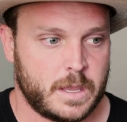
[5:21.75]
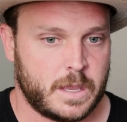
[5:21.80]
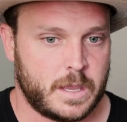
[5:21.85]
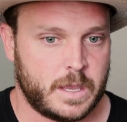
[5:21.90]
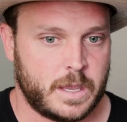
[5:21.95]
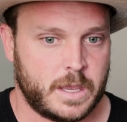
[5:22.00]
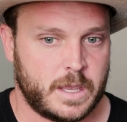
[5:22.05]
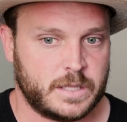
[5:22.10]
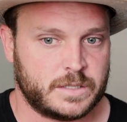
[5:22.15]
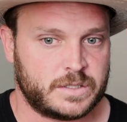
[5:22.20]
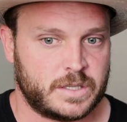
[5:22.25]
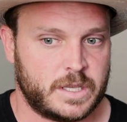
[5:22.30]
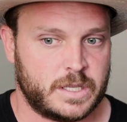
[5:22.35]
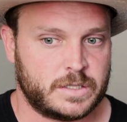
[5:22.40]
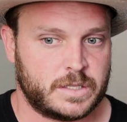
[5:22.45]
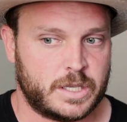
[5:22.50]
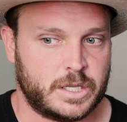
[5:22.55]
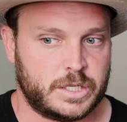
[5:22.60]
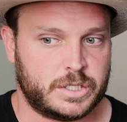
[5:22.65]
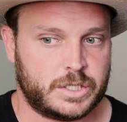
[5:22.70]

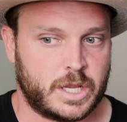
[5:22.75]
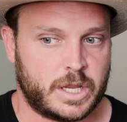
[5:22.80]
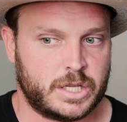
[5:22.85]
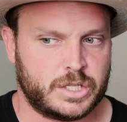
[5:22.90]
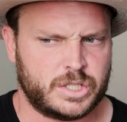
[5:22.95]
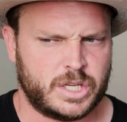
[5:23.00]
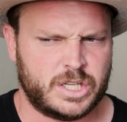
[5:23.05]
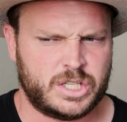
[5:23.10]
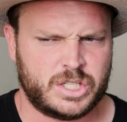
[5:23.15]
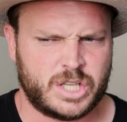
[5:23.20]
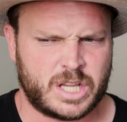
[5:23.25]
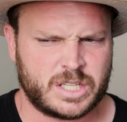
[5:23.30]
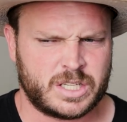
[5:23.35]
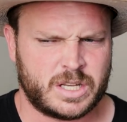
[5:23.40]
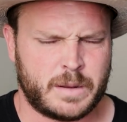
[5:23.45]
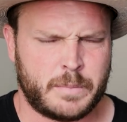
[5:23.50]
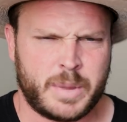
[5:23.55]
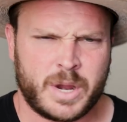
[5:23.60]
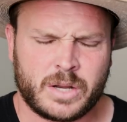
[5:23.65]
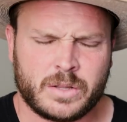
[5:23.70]
it
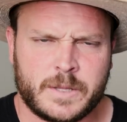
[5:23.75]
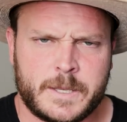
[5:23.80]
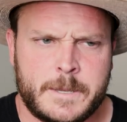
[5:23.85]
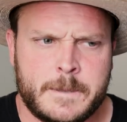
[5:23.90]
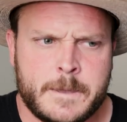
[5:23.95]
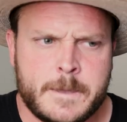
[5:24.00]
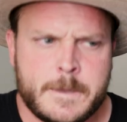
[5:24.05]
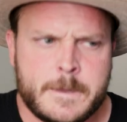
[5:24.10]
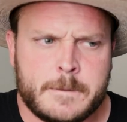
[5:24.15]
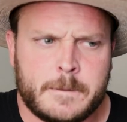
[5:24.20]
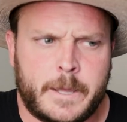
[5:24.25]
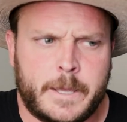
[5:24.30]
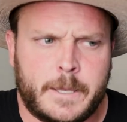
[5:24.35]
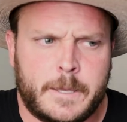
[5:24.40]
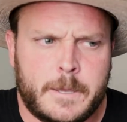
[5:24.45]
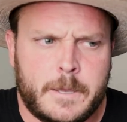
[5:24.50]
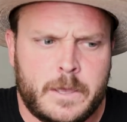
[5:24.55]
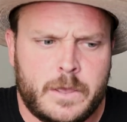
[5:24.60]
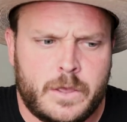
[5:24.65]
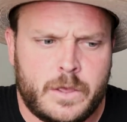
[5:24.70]
doesn't apparently, like,